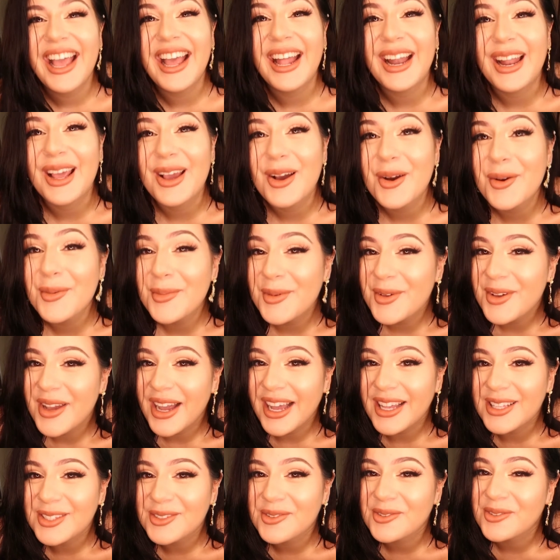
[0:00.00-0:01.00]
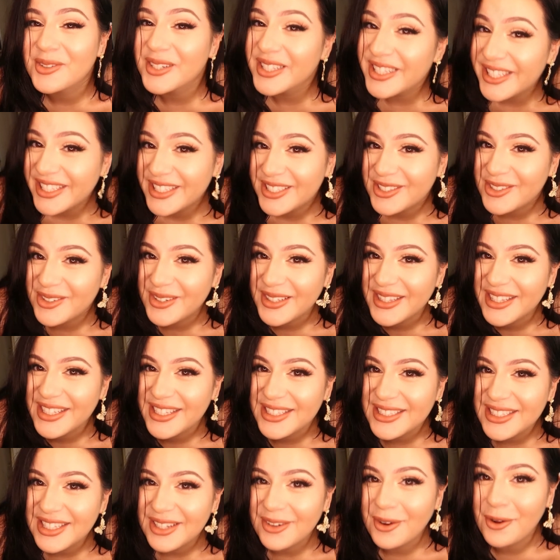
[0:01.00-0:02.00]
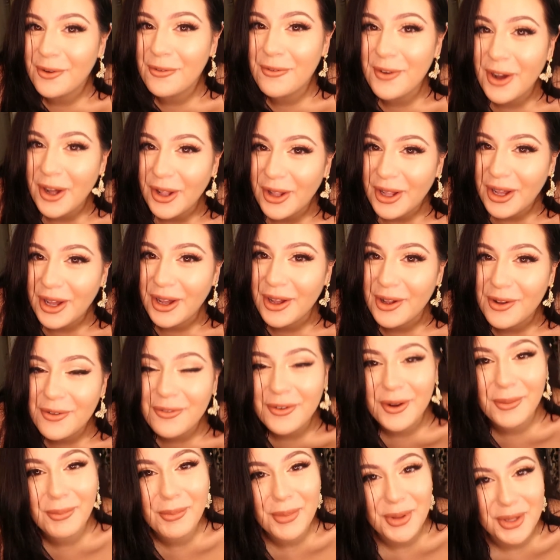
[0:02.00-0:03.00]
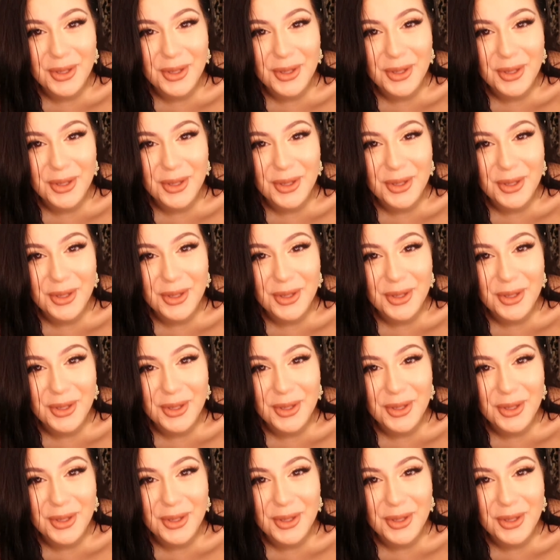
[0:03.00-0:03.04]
and I hope you guys really enjoyed this little fall haul from